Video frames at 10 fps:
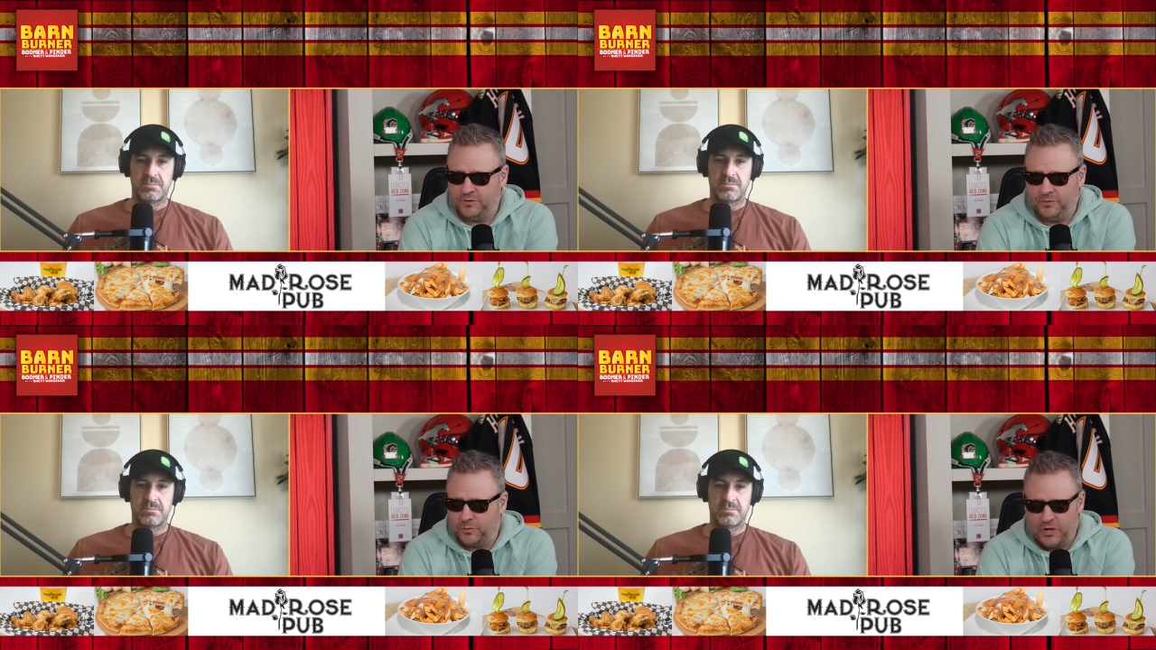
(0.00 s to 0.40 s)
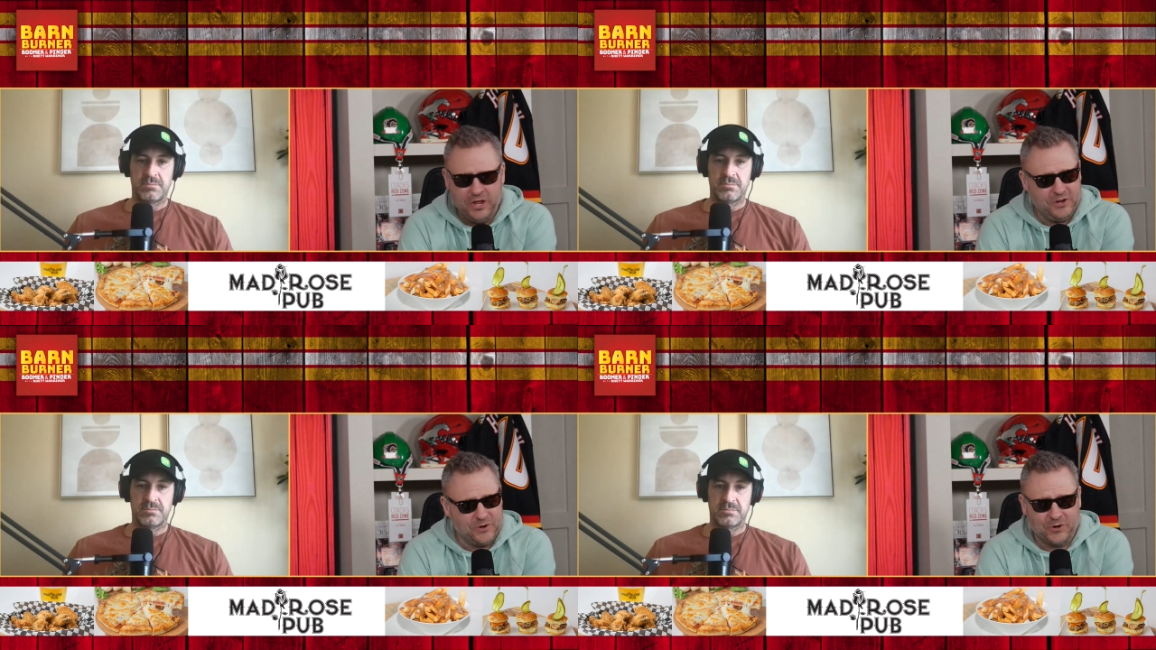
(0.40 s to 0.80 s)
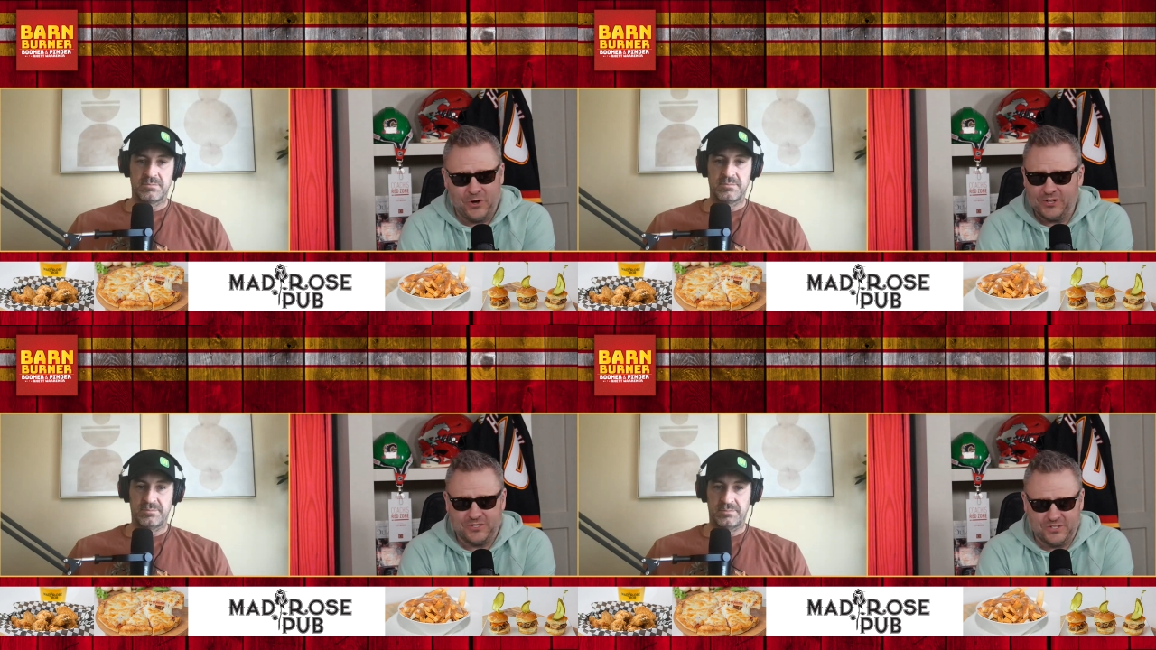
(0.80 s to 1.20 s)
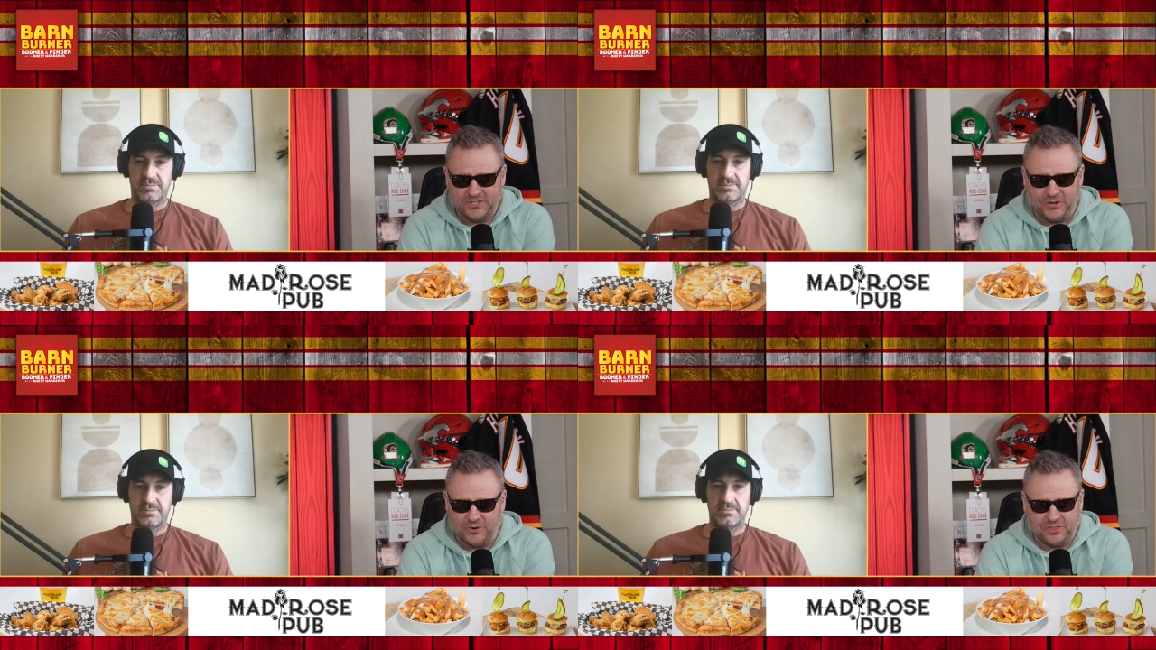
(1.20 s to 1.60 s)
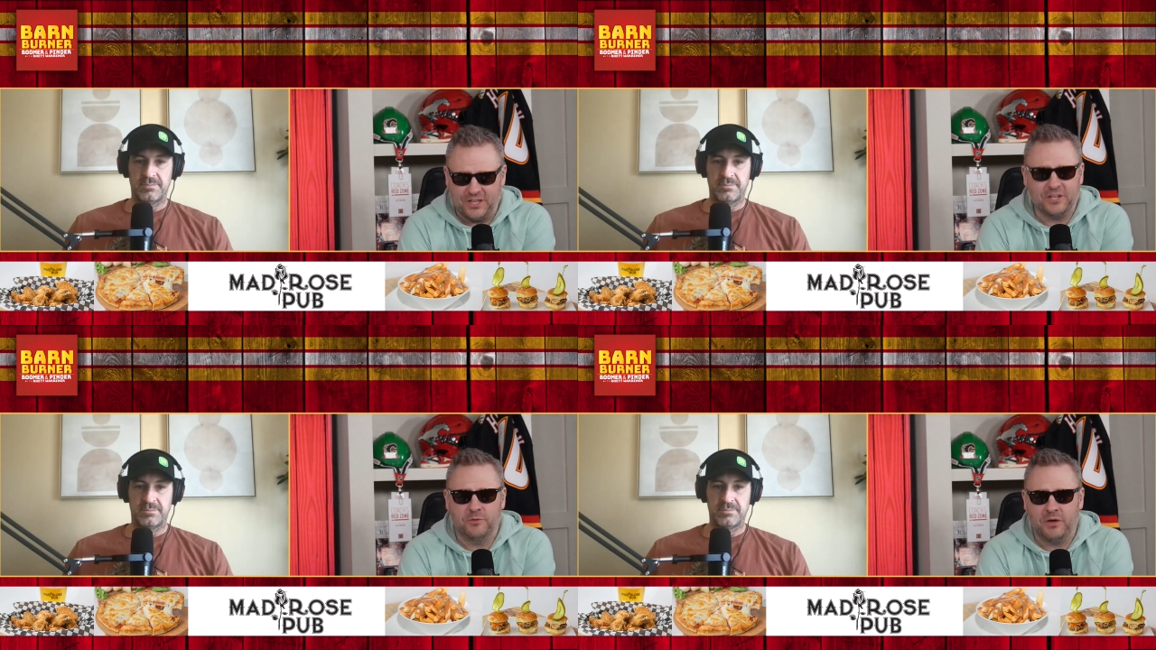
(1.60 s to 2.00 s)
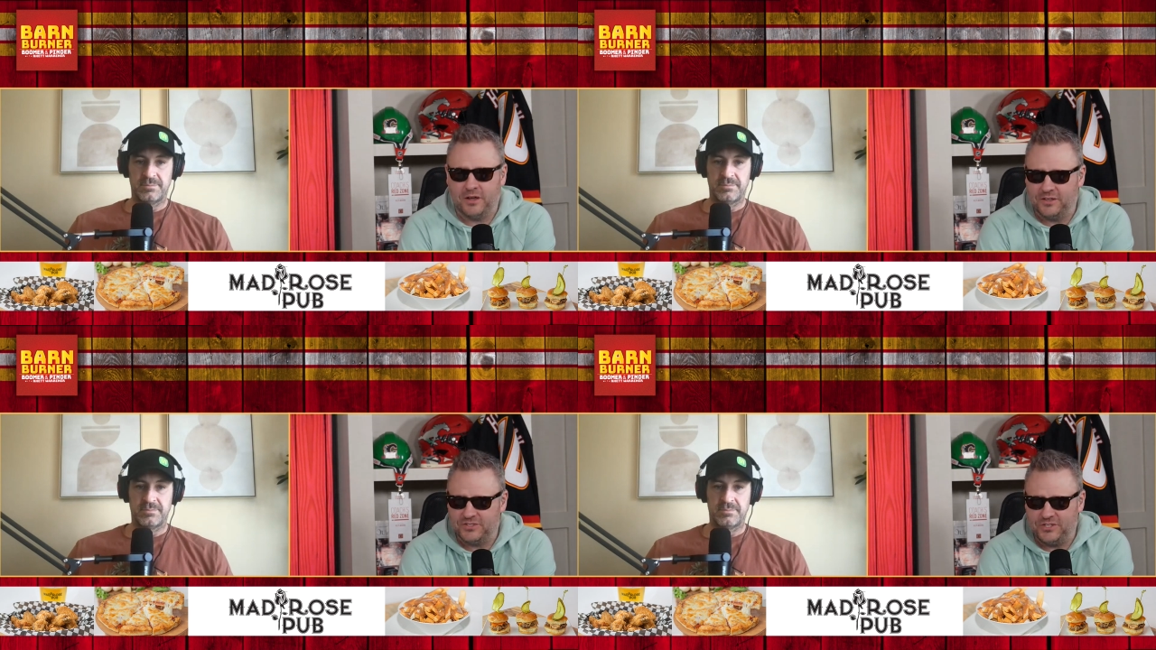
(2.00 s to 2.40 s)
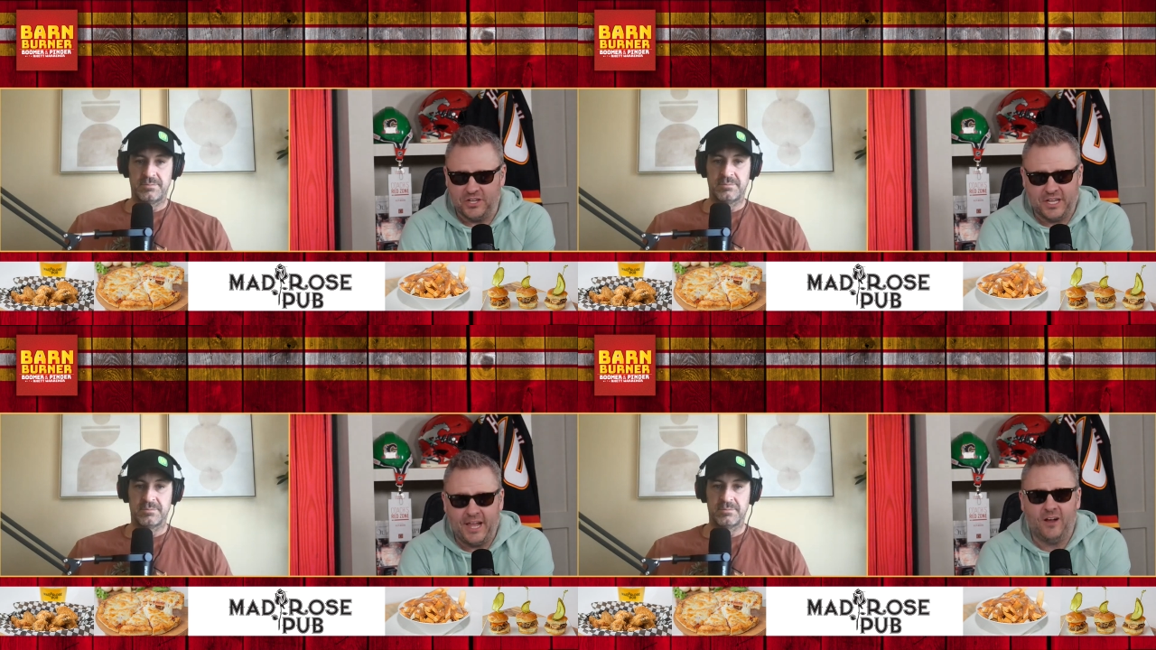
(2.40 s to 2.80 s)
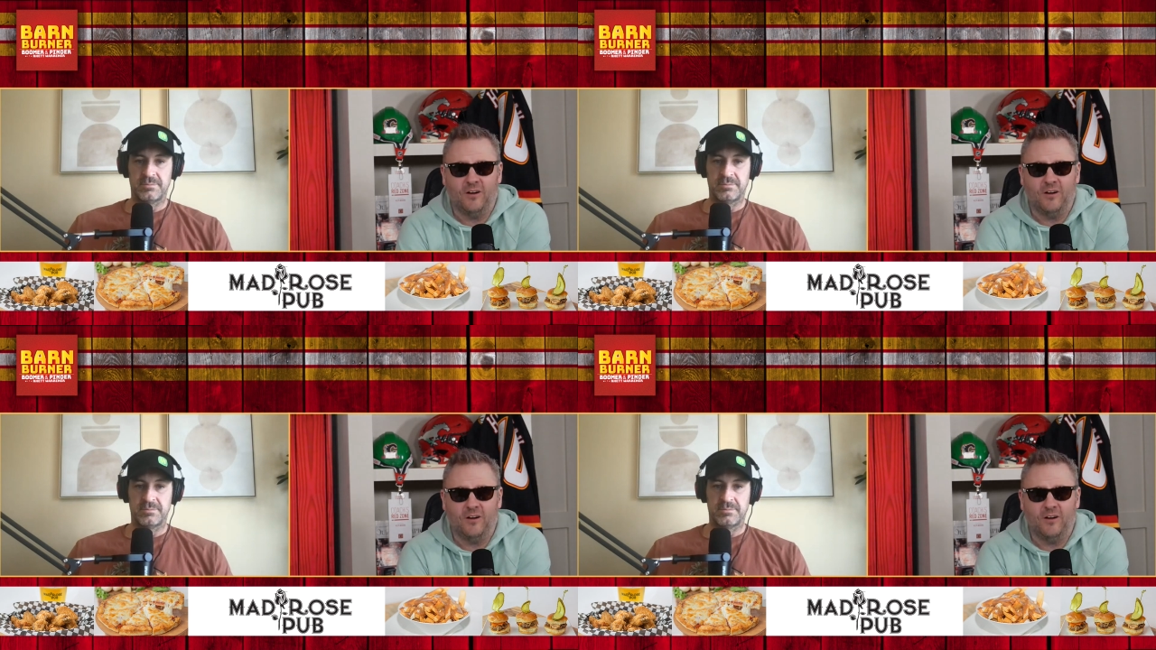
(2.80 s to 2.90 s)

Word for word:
Speaker 1: we're in your consciousness and you're thinking about us and you care.